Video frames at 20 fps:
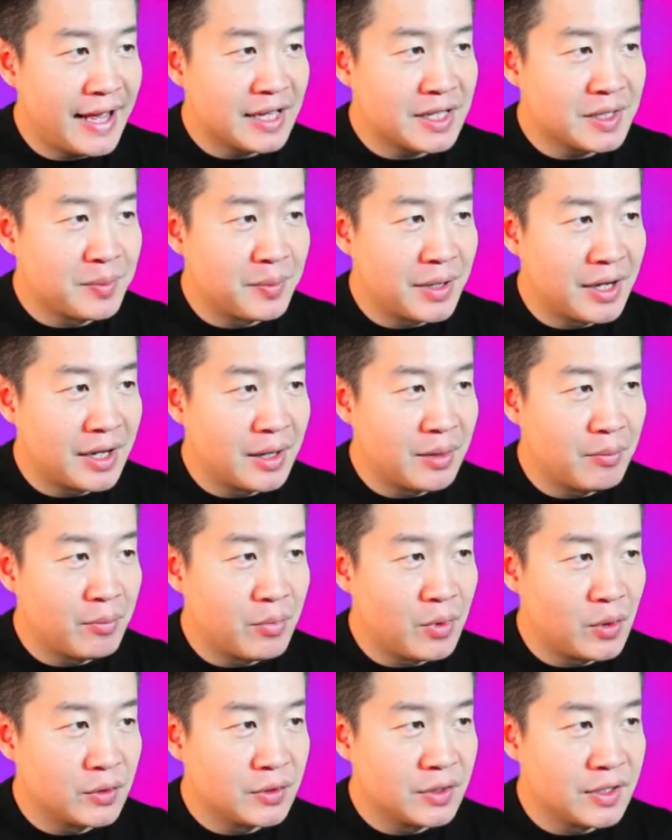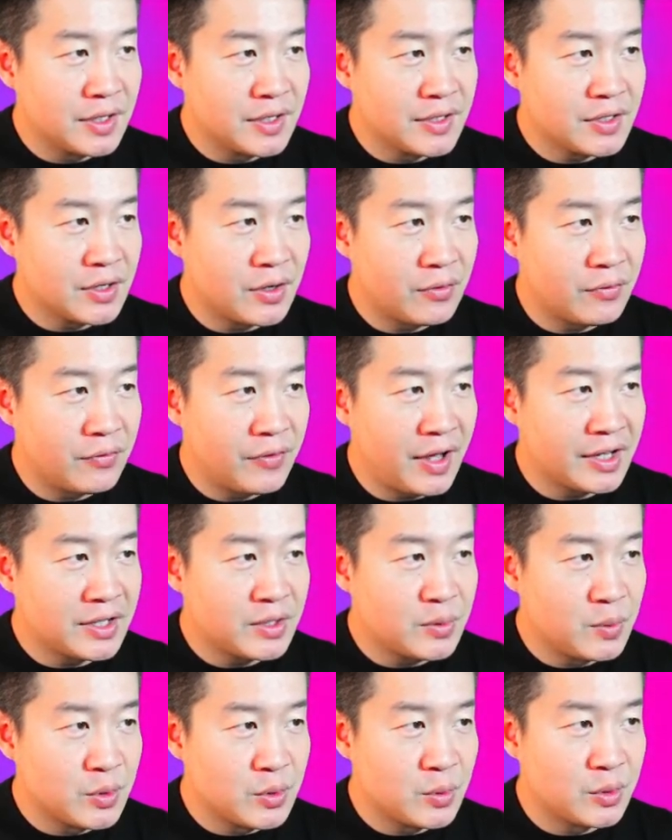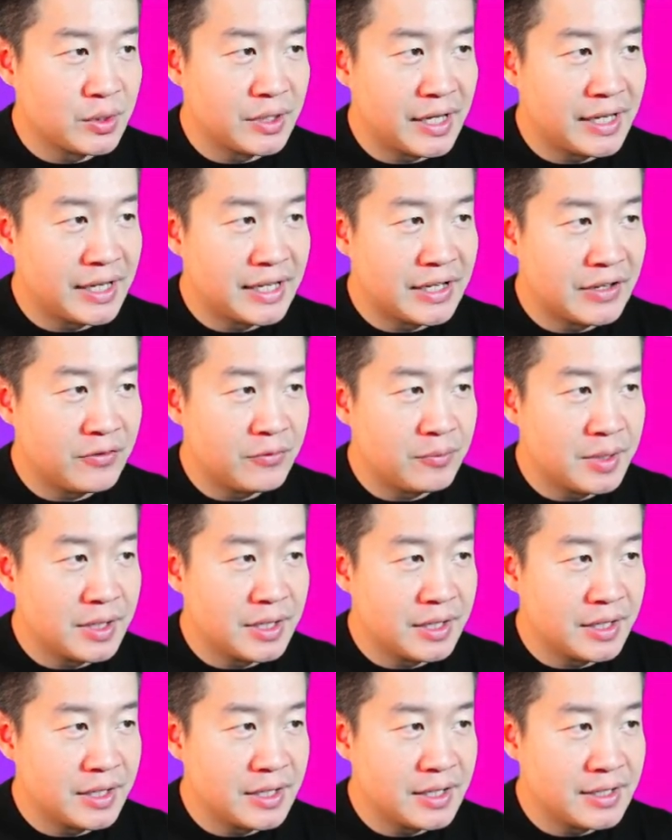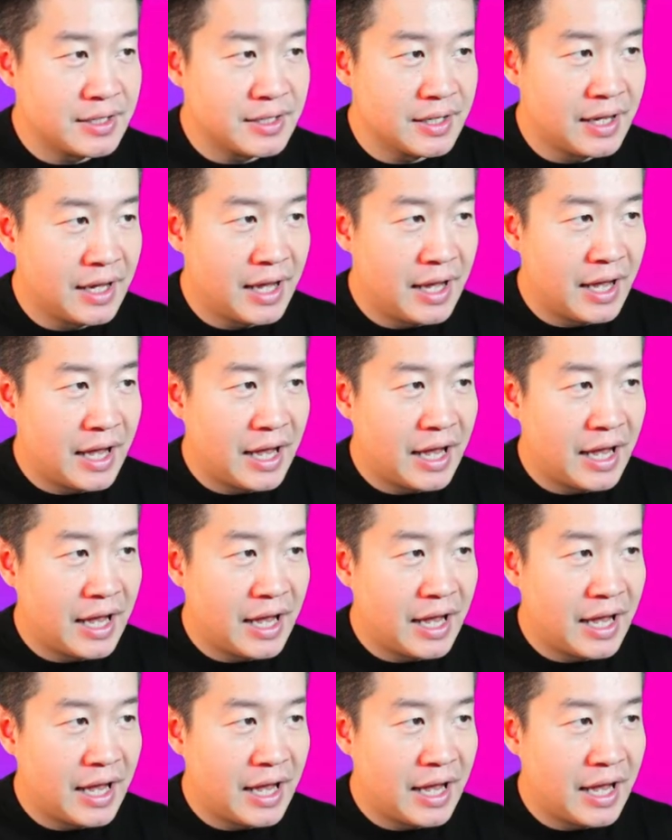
x by modulus of x, which will then give me this.